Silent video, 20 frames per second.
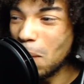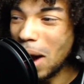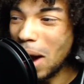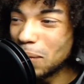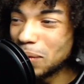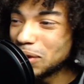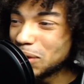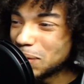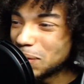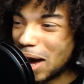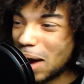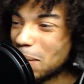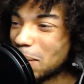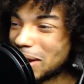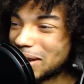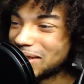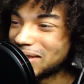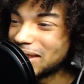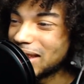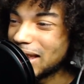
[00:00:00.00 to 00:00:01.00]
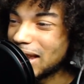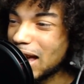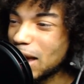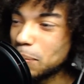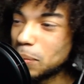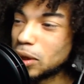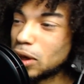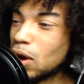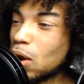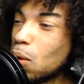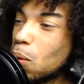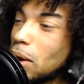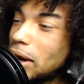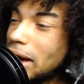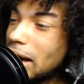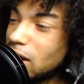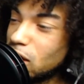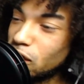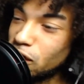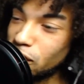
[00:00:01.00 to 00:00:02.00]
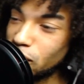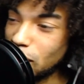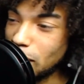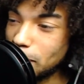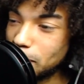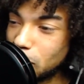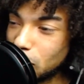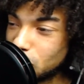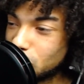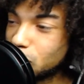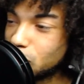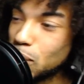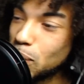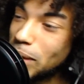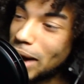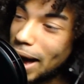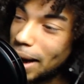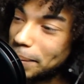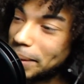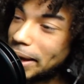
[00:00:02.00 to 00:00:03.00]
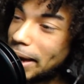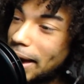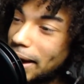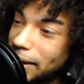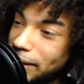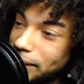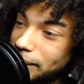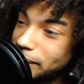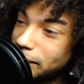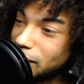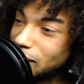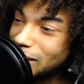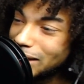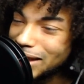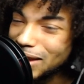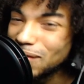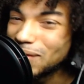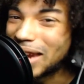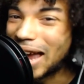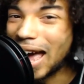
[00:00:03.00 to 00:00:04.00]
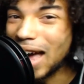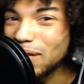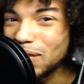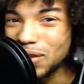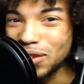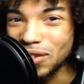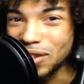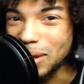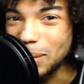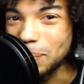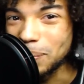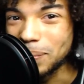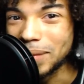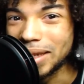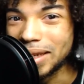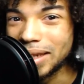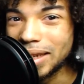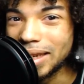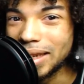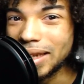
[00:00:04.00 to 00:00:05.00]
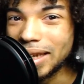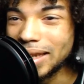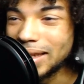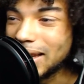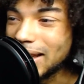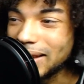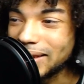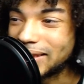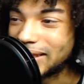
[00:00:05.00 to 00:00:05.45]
would you not want to see that happen? What kind of ship does Togami have? Does he even have a ship? He doesn't.